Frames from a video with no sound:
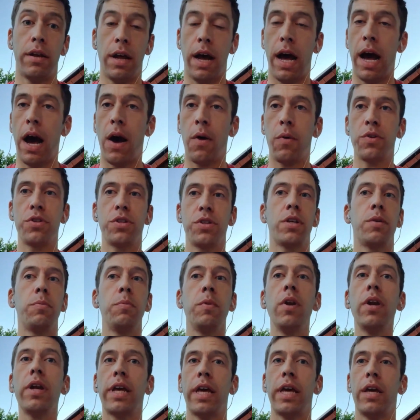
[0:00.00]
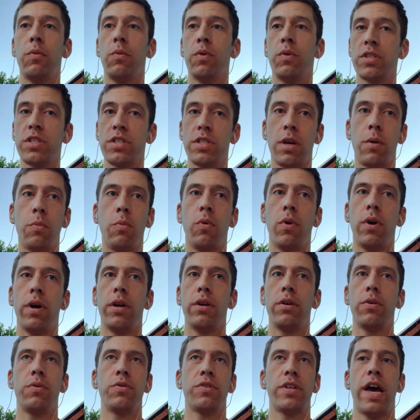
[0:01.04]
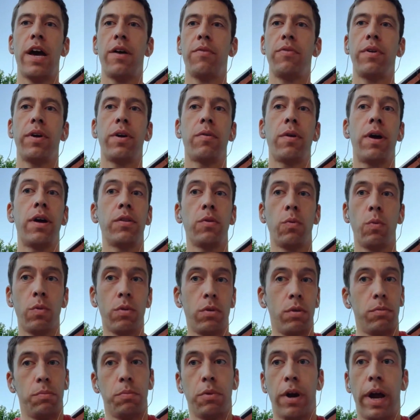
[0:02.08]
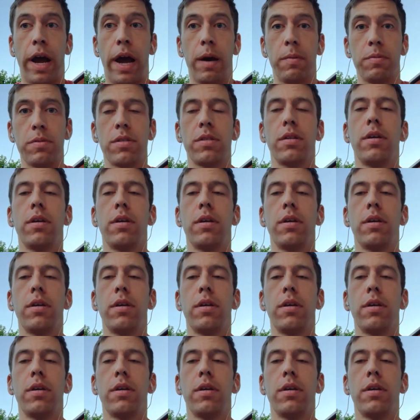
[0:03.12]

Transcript: how to communicate with someone who's halfway around the world, perhaps.